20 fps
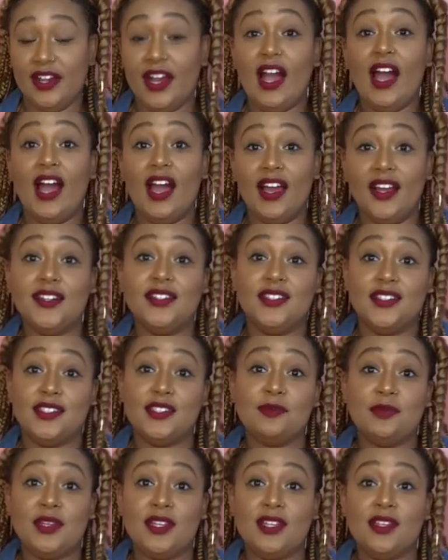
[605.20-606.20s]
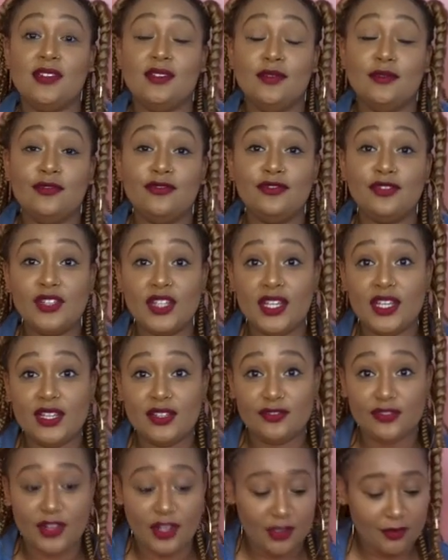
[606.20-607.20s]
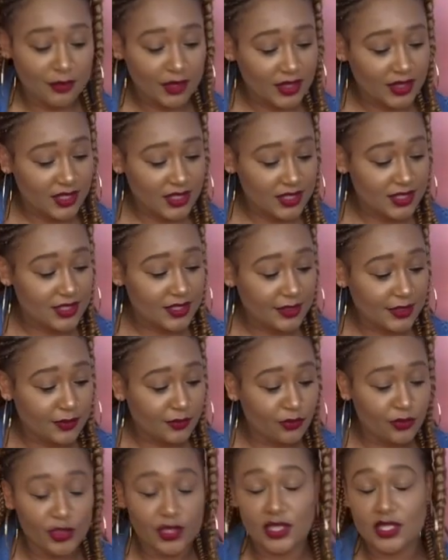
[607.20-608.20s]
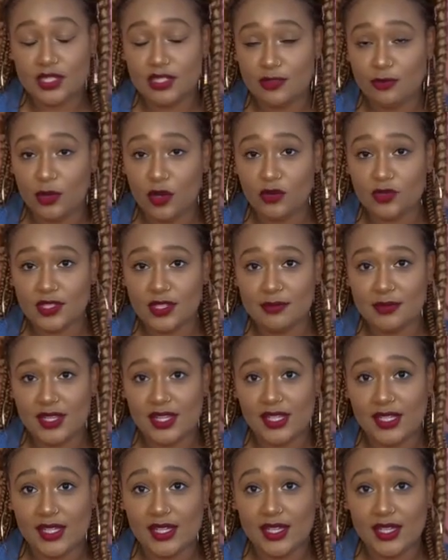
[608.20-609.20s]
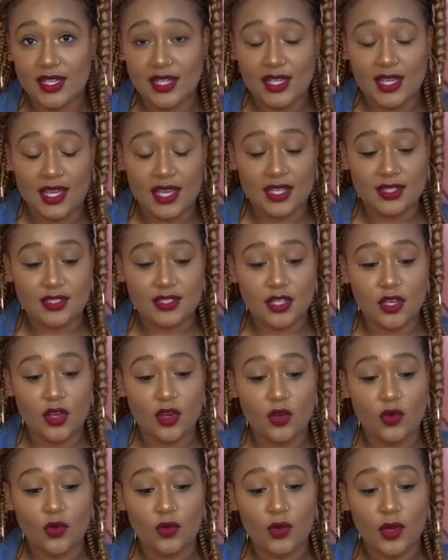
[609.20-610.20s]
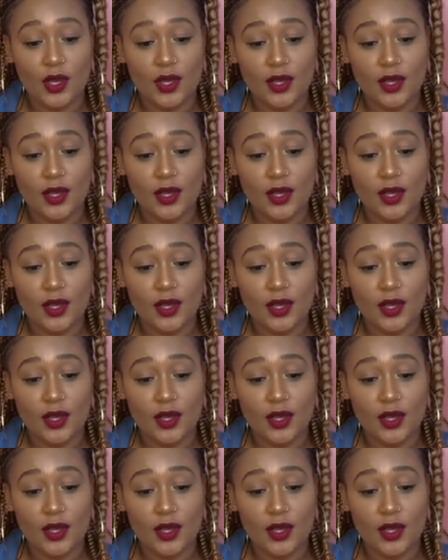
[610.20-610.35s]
I need to be fleeing from, and this really spoke to me. And so